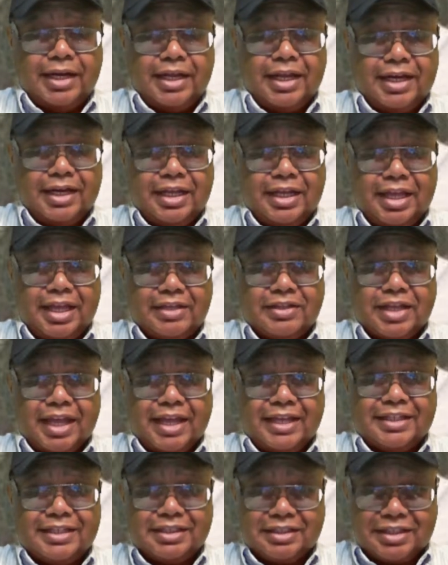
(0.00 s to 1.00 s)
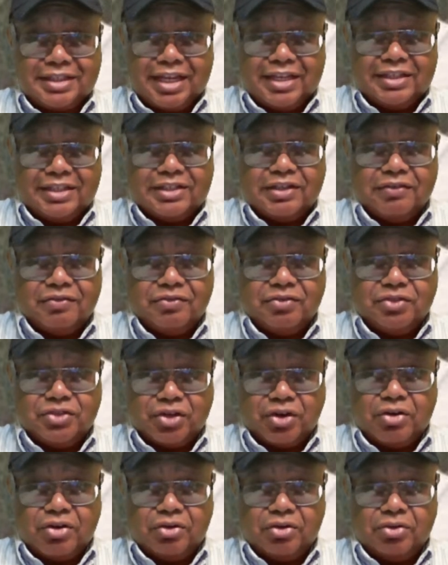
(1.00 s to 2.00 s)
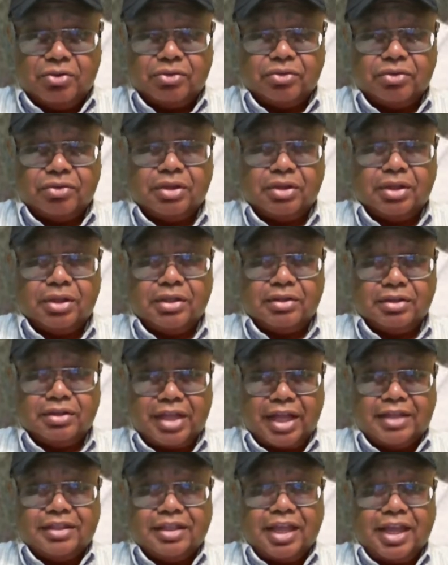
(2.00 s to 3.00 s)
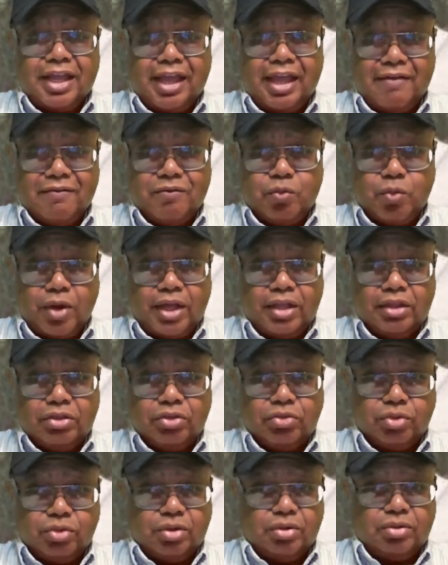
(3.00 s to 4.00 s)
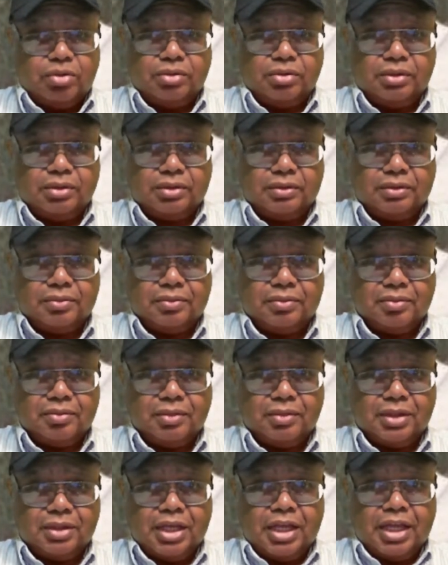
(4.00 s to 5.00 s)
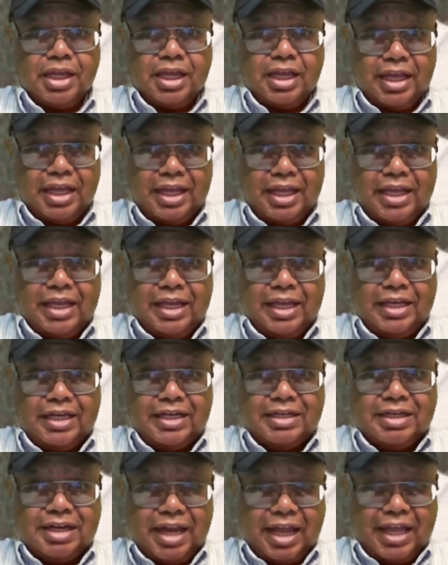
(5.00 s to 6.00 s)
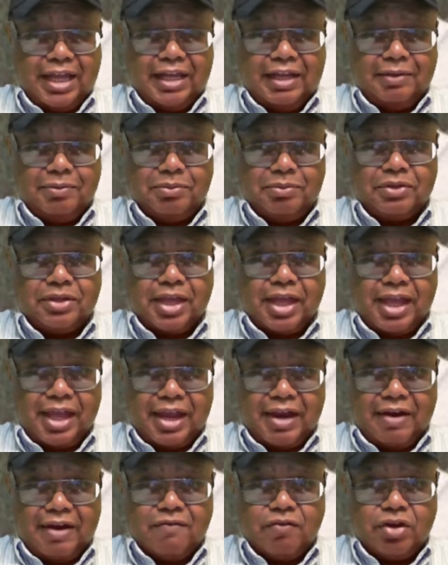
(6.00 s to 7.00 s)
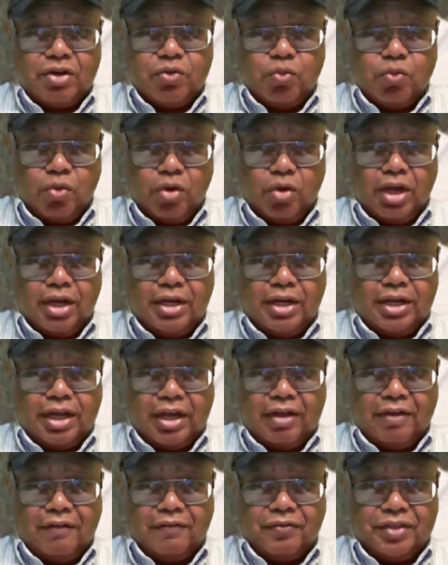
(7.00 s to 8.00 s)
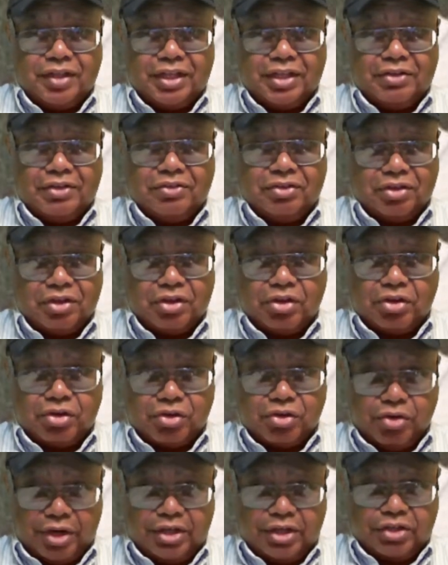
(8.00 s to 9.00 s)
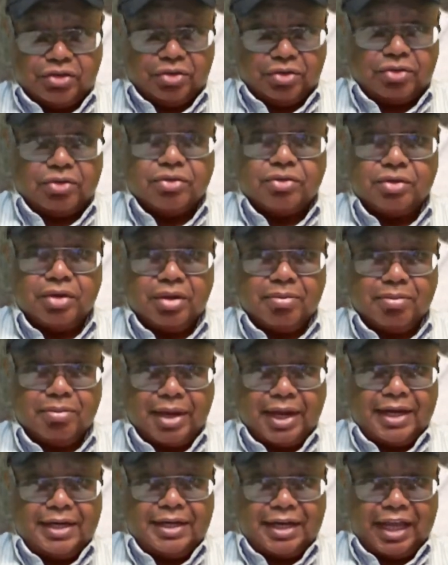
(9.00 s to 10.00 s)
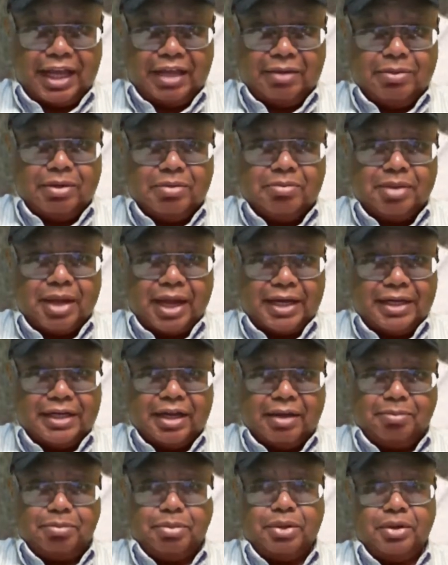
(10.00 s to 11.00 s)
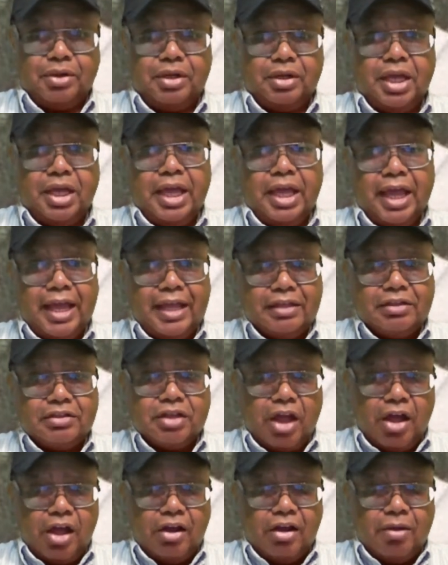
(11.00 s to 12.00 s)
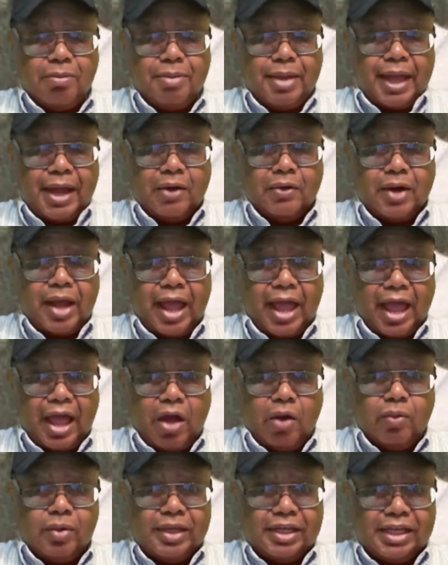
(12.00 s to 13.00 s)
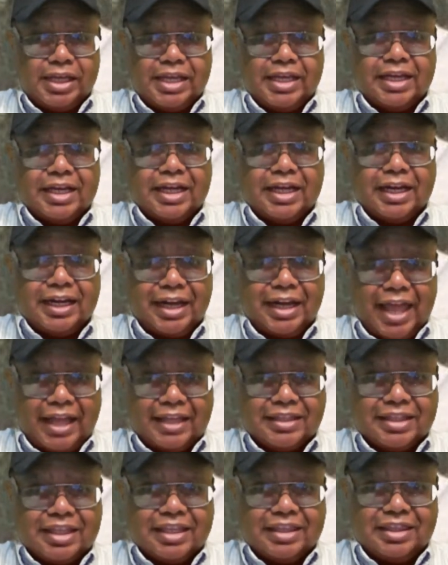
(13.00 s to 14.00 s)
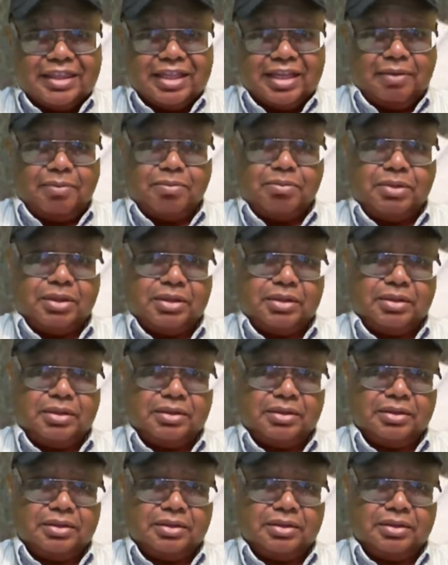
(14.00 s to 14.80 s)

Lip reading: And in his extensive journals that they have went through, he names every one of these creatures by name and by number and talk about how he collected them